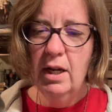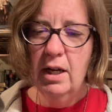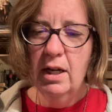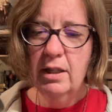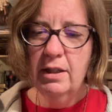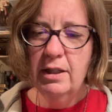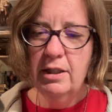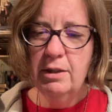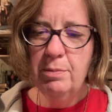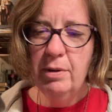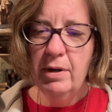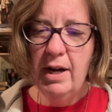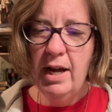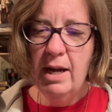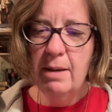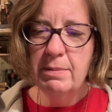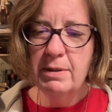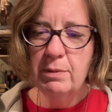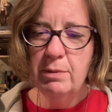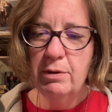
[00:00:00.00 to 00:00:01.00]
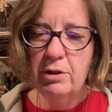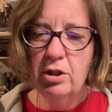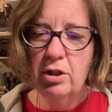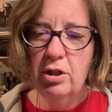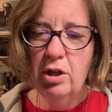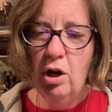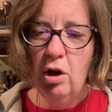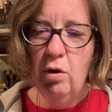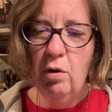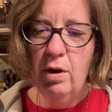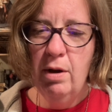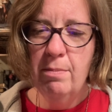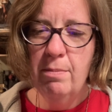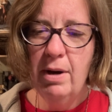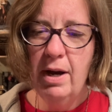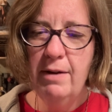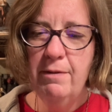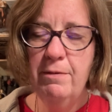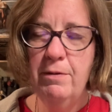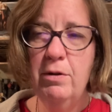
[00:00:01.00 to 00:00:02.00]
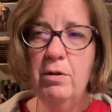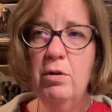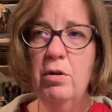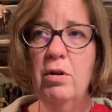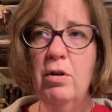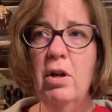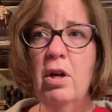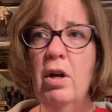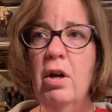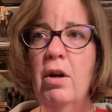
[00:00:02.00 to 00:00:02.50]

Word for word: unless perhaps we should go and buy food